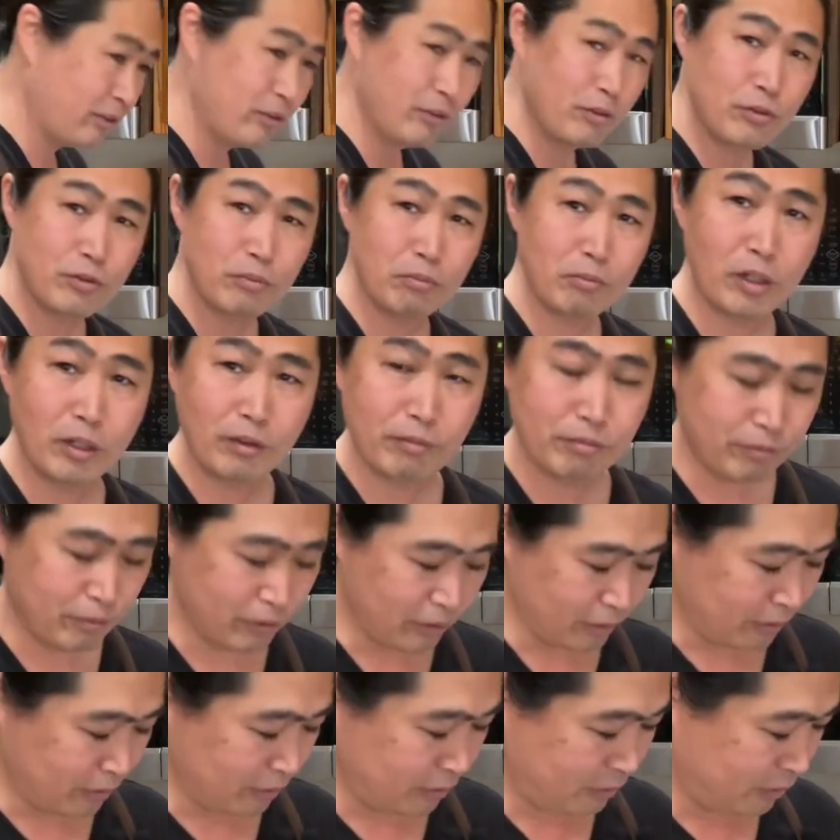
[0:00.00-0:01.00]
use monk
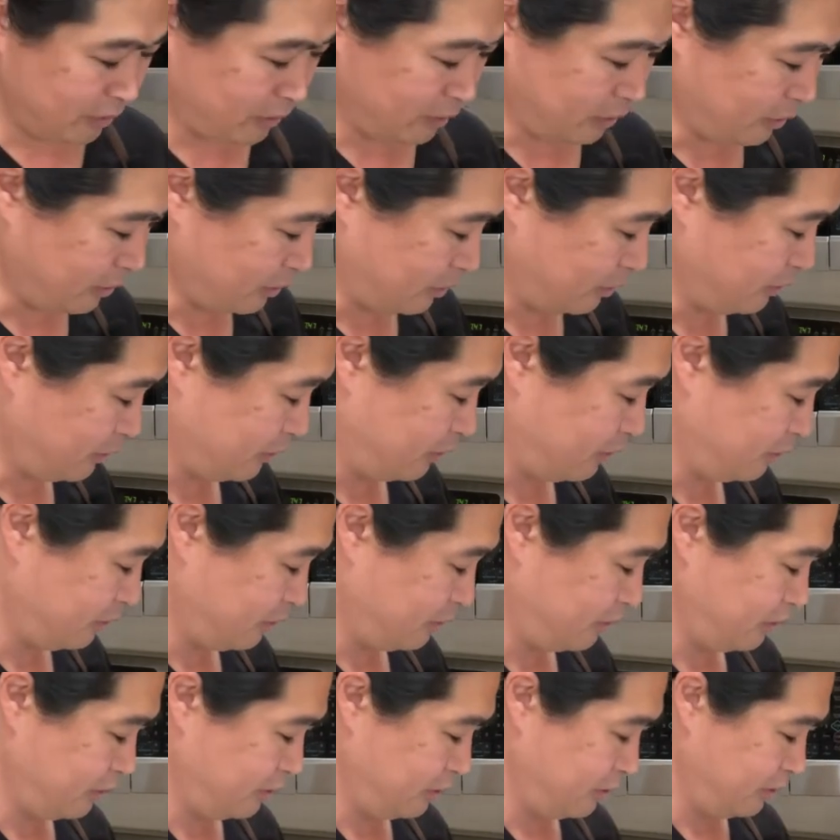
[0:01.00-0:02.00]
fruit you know
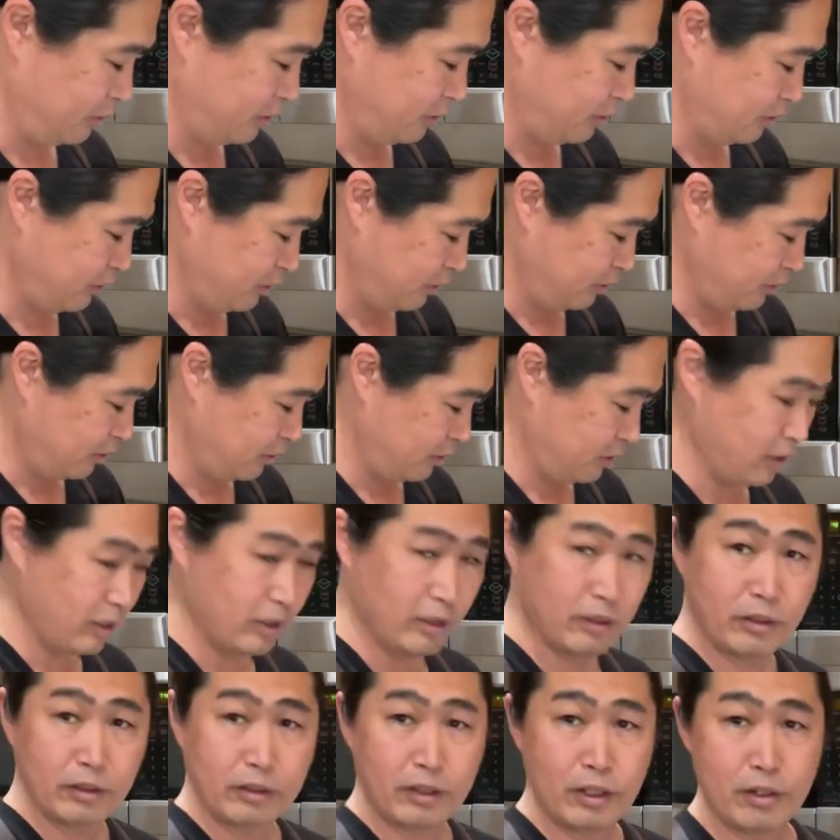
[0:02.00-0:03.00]

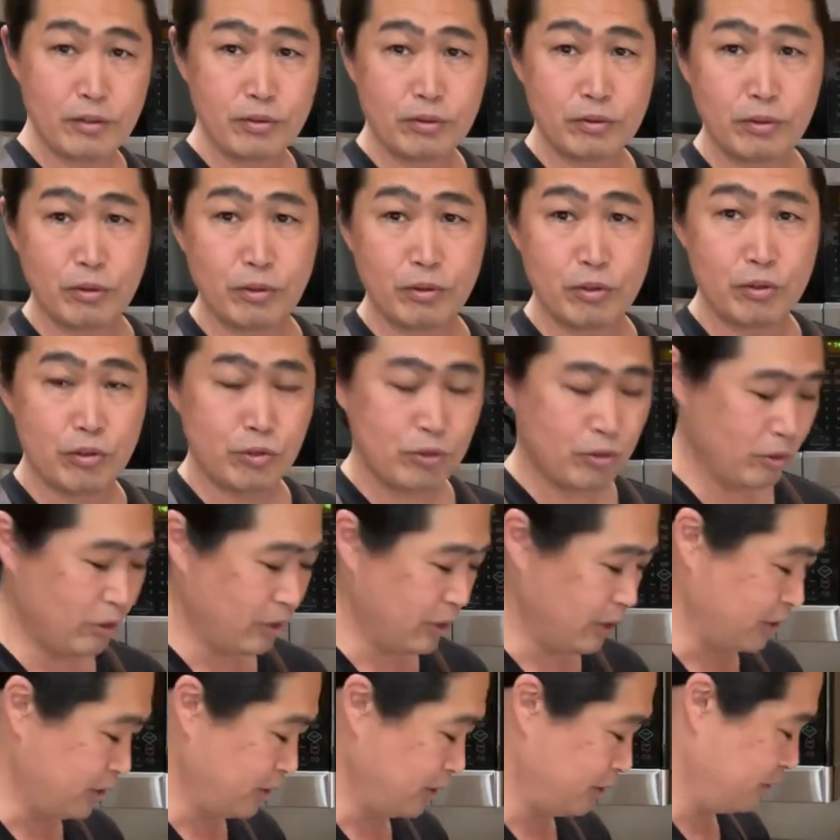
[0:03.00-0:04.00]
uh, there's no sugar
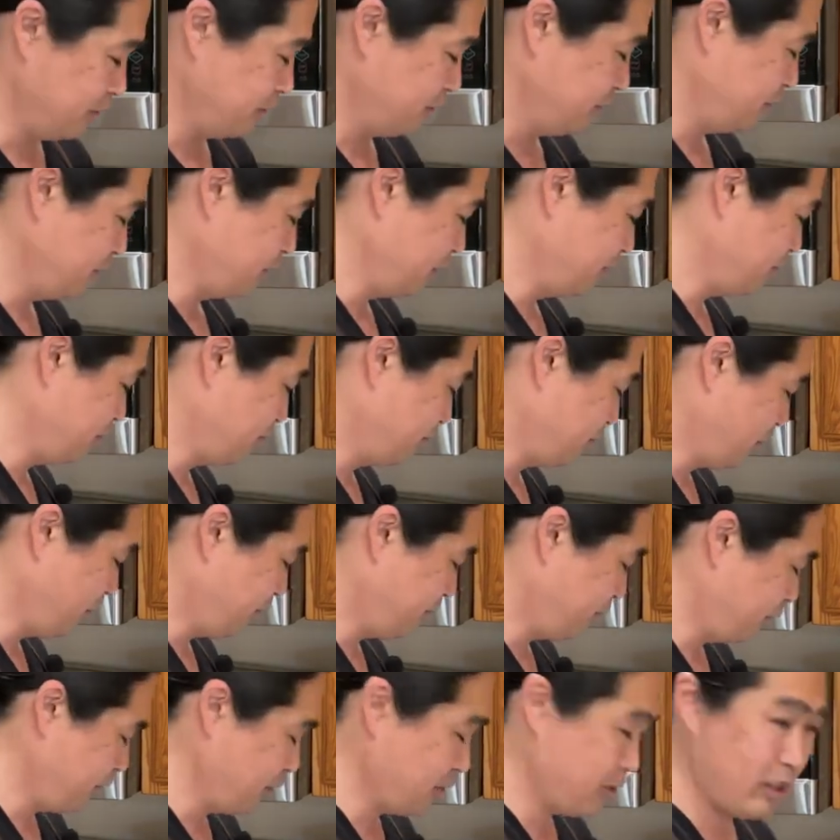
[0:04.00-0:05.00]
in it you know monk
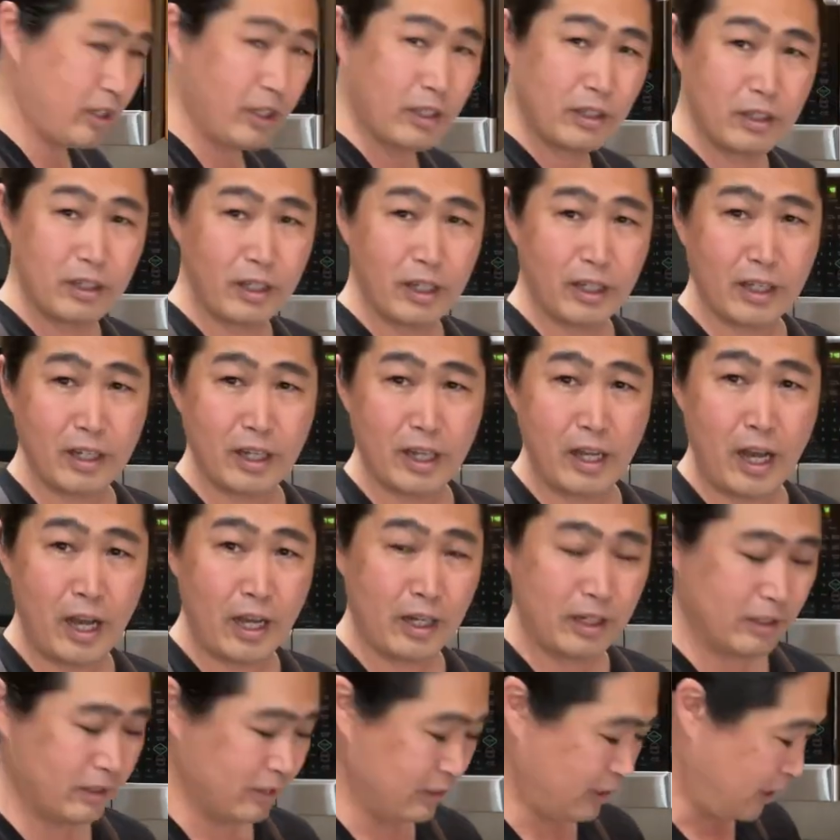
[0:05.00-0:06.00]
fruit is kind of like I,
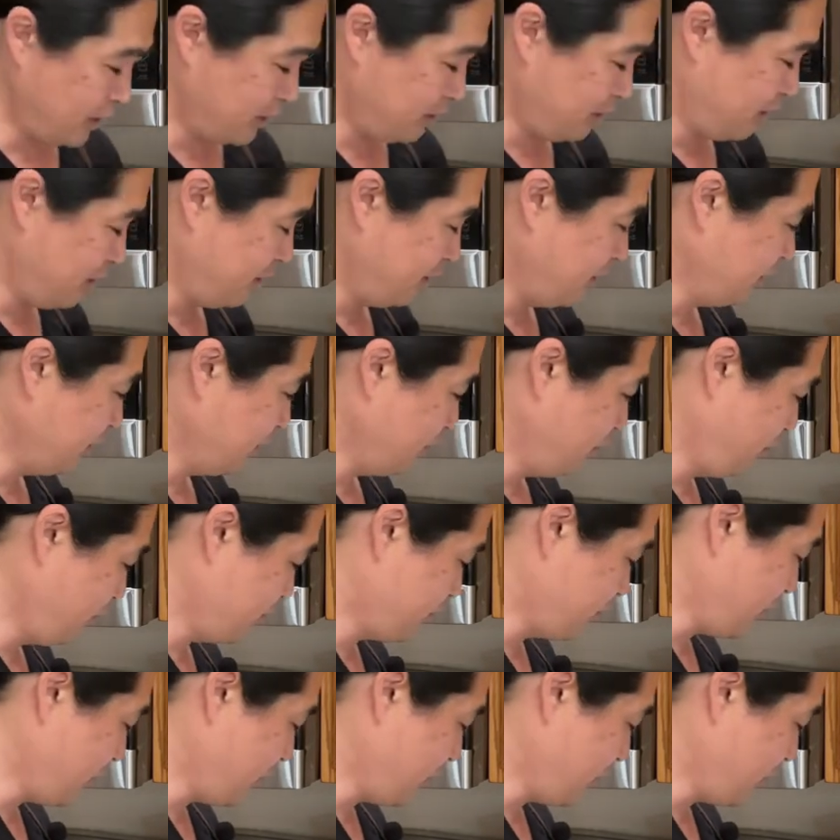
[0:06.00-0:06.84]
I don't I don't want to say